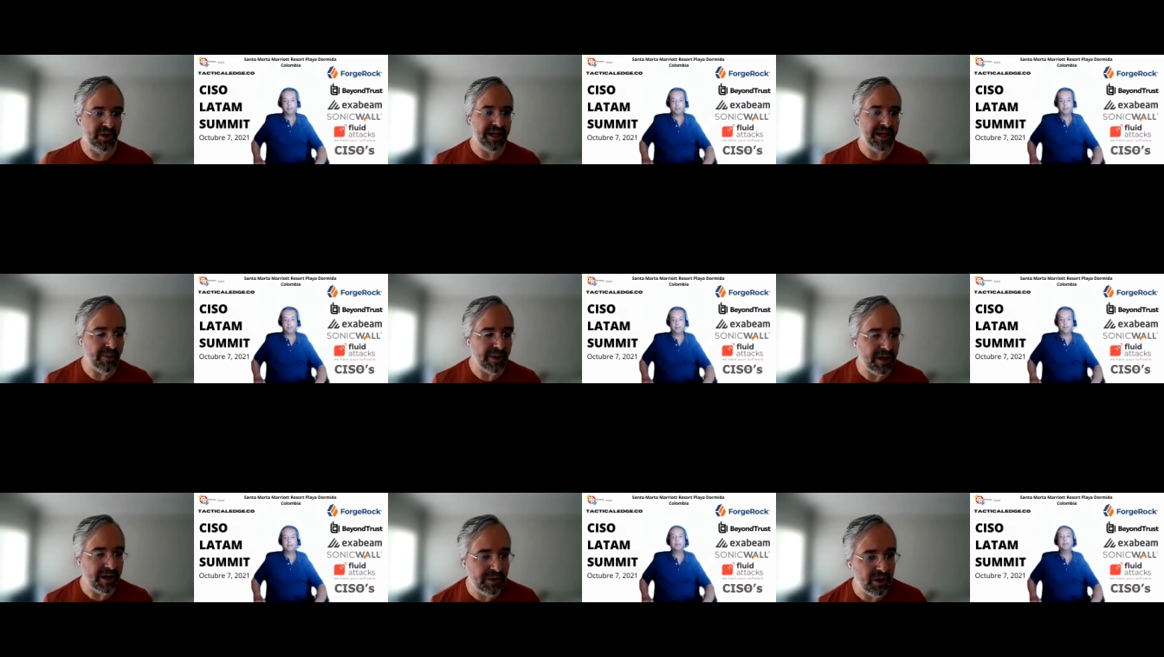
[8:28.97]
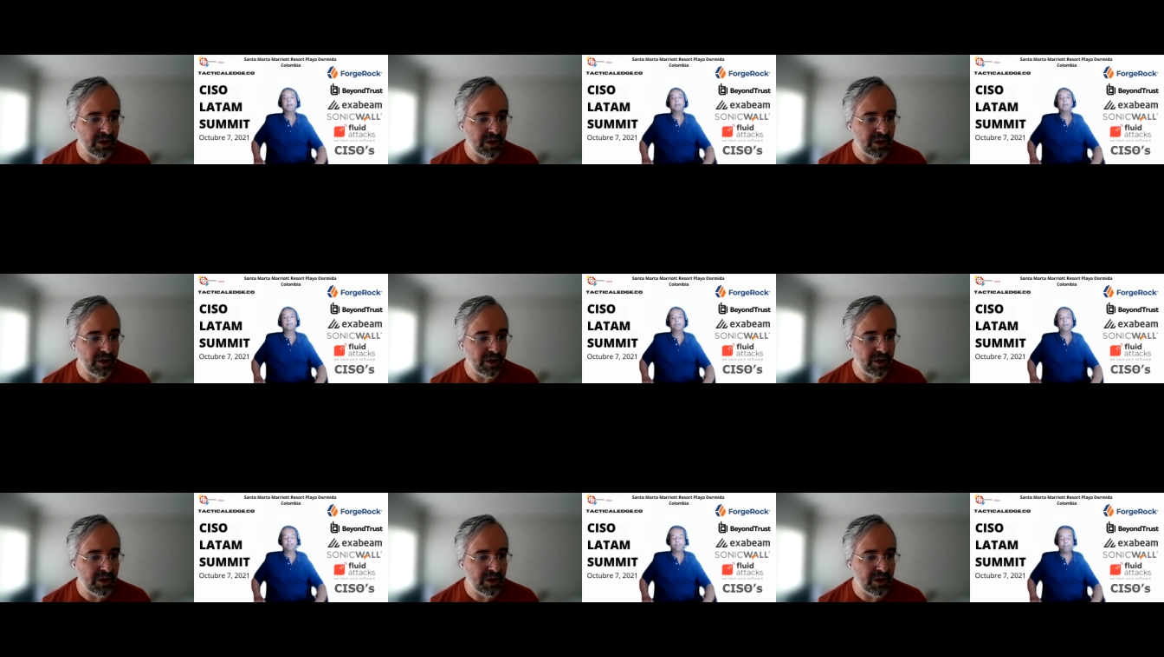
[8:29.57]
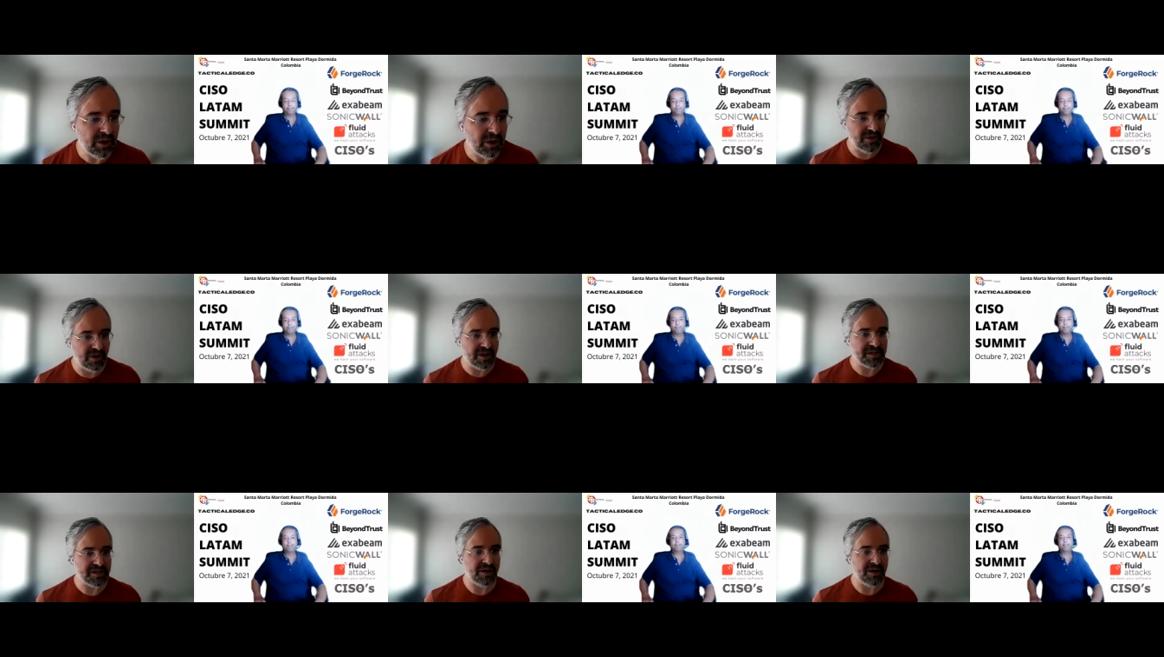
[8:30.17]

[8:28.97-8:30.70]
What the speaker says: right? How can we organize our thoughts?